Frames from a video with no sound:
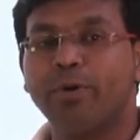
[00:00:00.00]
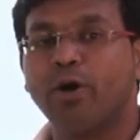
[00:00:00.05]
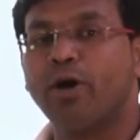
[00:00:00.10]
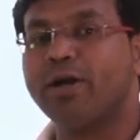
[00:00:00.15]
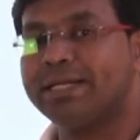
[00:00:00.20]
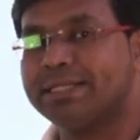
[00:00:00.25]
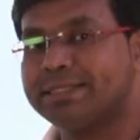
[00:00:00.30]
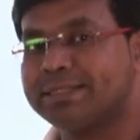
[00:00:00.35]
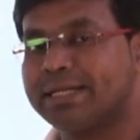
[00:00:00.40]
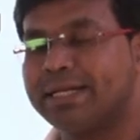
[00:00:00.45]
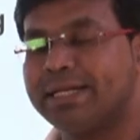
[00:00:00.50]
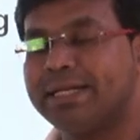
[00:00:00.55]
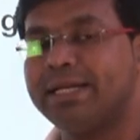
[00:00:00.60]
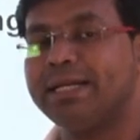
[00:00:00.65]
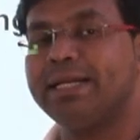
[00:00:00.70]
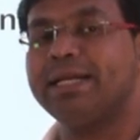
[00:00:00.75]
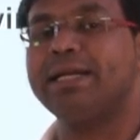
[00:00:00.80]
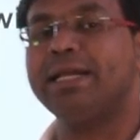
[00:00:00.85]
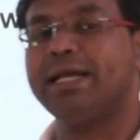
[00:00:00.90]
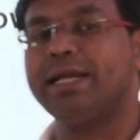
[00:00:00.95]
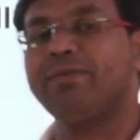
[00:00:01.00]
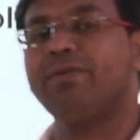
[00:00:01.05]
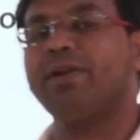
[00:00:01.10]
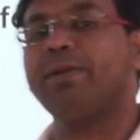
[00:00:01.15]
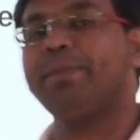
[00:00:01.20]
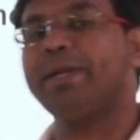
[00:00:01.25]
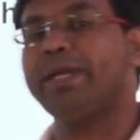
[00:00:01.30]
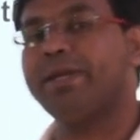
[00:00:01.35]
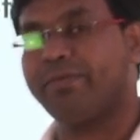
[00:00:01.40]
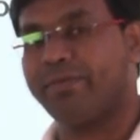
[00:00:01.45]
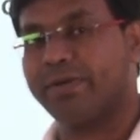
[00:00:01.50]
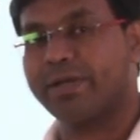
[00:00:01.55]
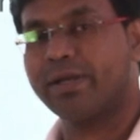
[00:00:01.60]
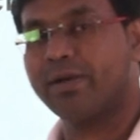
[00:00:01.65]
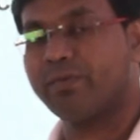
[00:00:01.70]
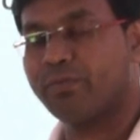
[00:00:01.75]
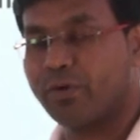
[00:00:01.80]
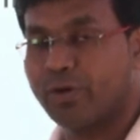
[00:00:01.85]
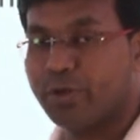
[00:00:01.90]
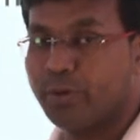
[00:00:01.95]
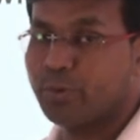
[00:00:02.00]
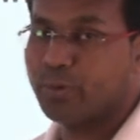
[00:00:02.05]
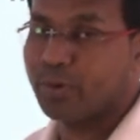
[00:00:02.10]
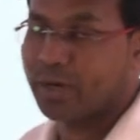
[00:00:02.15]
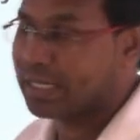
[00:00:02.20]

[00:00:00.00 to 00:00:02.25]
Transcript: not studied it, it will be difficult for you to